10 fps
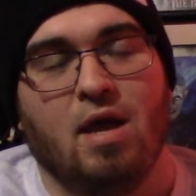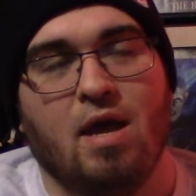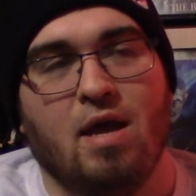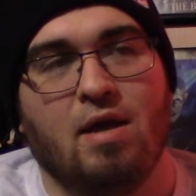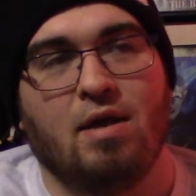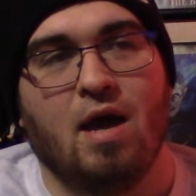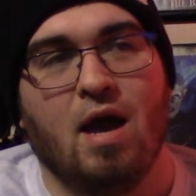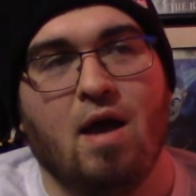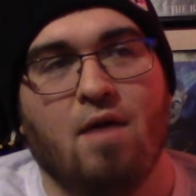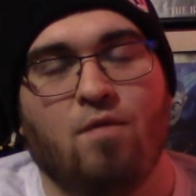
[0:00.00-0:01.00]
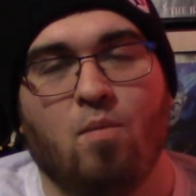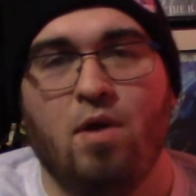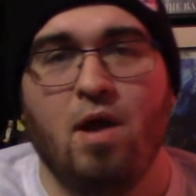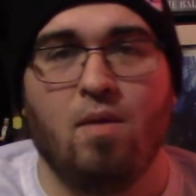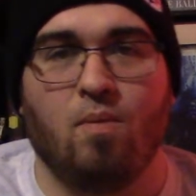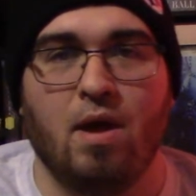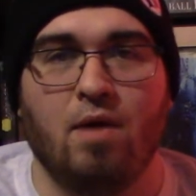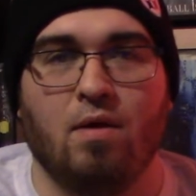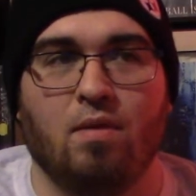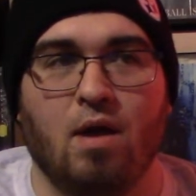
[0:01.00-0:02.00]
And from what I read
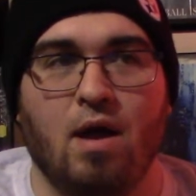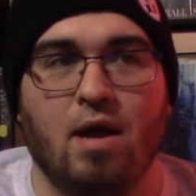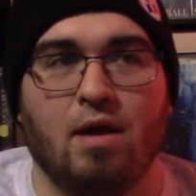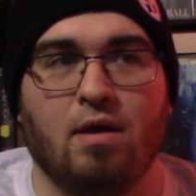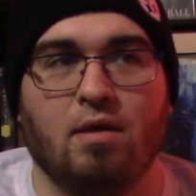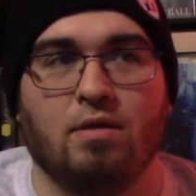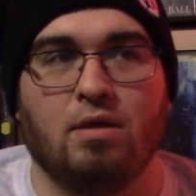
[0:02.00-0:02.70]
online,